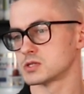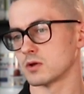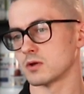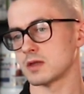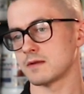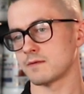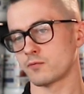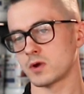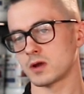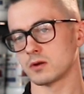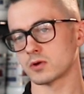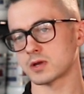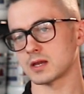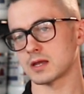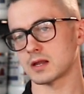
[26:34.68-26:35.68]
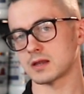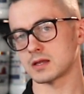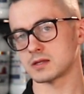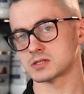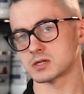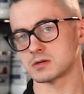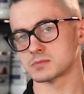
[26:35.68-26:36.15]
So if we're looking at it
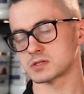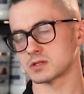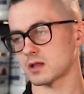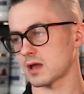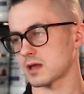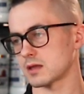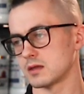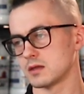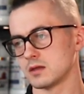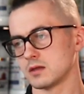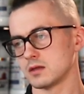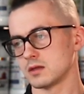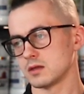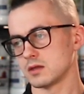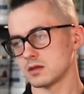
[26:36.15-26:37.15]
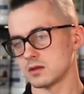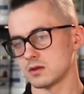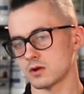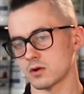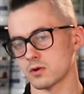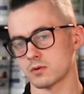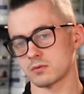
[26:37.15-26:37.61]
in terms of like, you
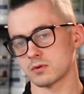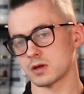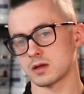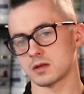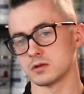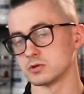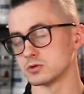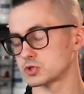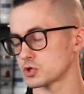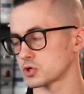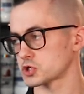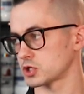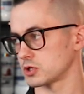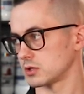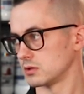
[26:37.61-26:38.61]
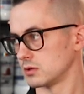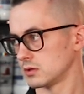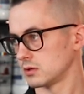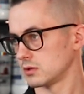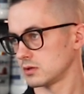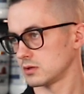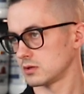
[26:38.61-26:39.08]
know, and nutrition,
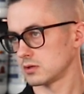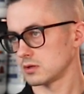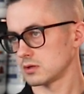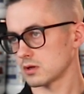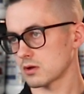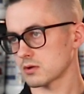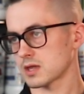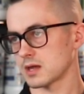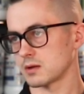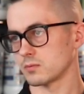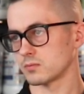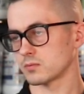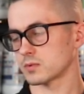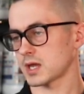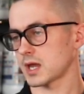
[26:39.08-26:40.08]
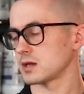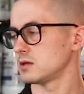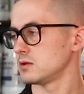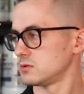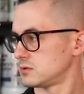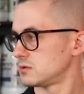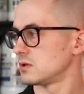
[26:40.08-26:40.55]
okay, can
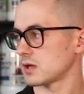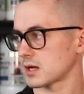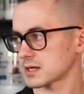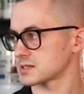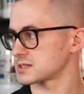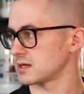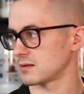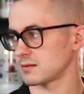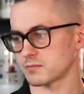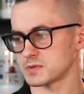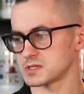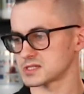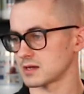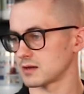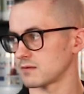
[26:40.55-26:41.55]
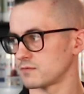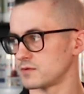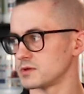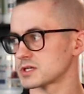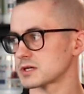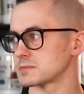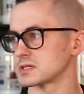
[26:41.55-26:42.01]
you, like I said, I've been saying it a
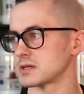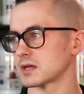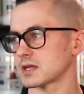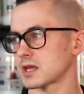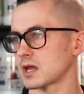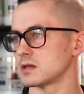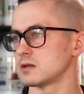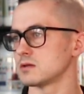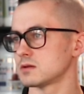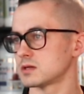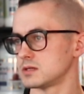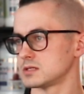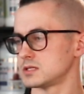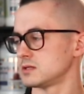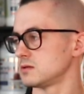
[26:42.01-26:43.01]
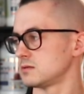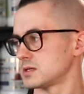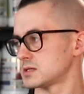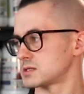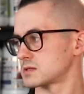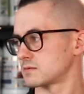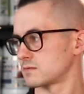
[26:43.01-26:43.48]
few times now, can you continue
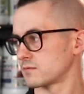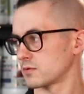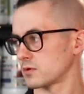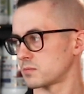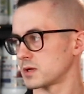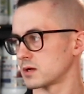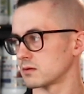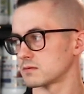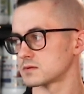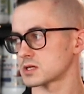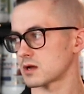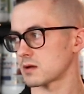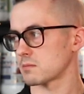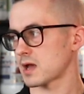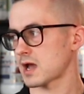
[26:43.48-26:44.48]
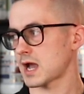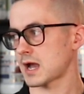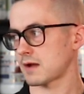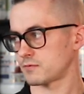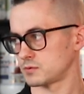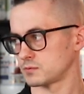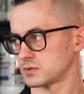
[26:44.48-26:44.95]
this for a period of time
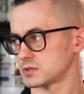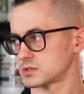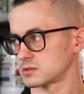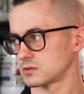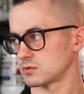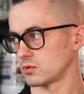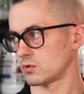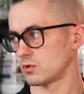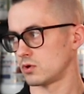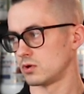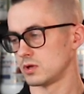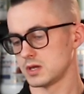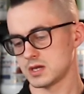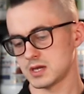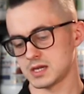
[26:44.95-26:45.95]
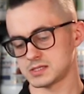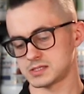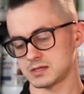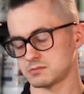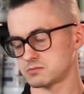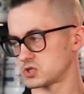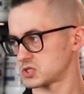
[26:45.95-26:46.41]
afterwards? Or is
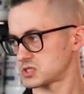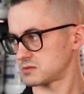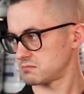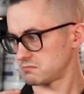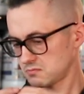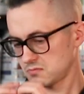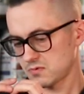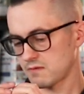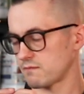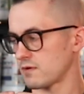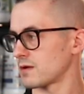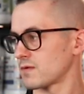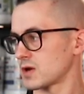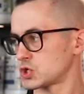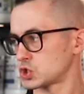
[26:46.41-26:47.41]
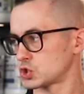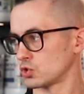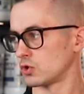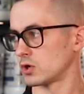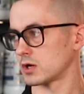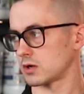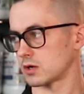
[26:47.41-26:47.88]
it just very, very
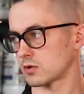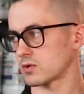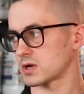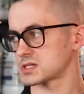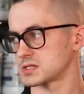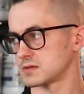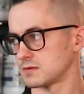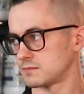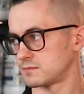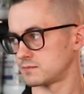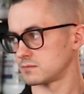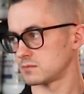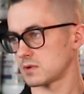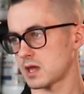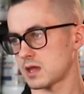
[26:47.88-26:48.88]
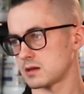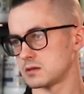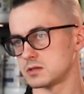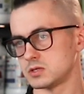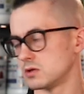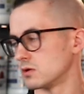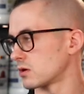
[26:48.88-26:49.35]
short and aggressive and
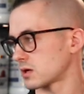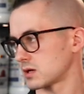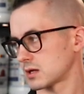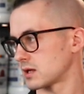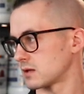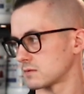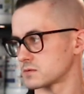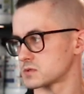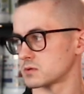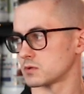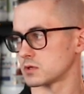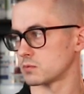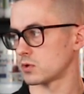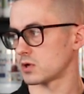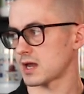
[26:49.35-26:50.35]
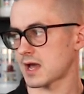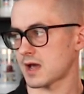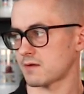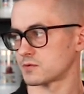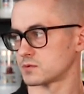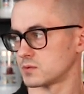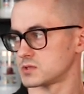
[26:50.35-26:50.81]
you're not going to get the result you want
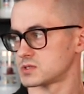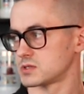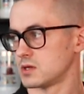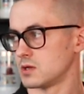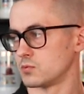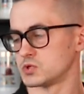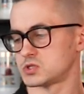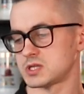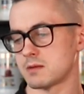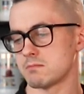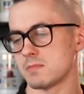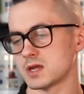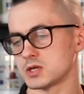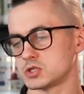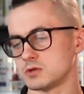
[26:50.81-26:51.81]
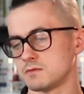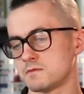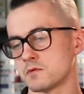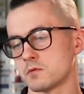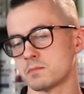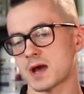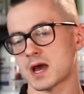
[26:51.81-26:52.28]
afterwards, which then makes you
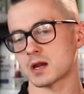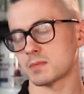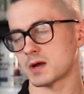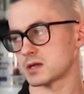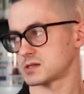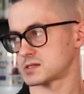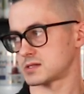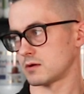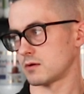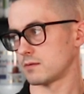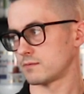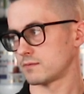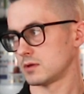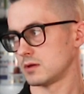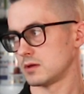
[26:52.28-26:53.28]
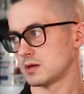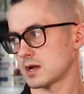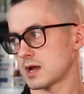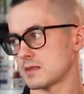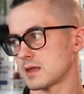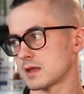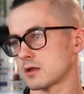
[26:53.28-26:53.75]
feel bad about yourself
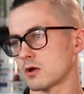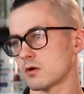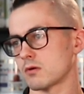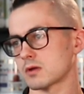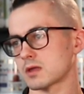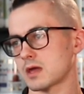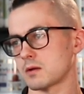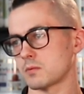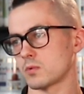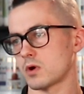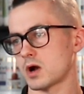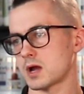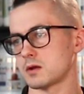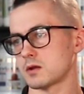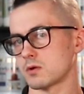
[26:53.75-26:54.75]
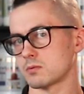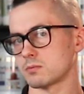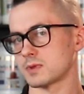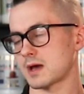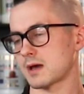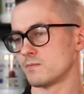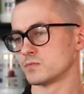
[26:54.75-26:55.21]
and then go, okay, well, I know
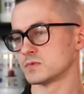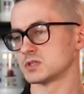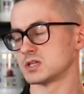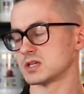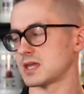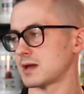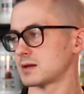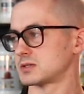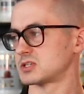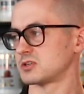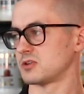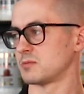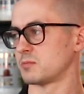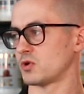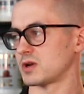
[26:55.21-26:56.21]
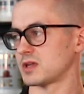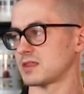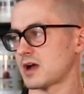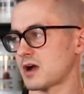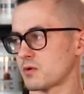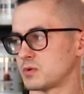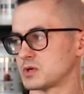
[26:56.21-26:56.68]
that to get to the body
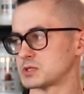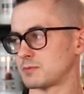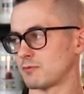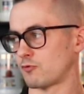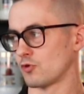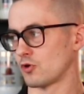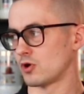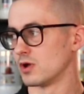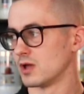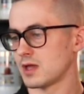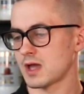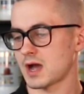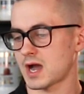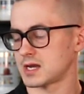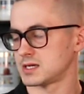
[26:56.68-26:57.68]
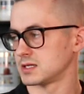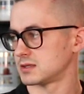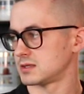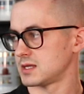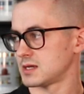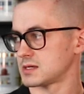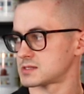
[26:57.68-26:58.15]
that I was before, I did
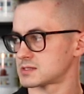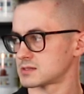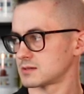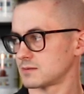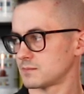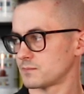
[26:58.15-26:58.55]
this.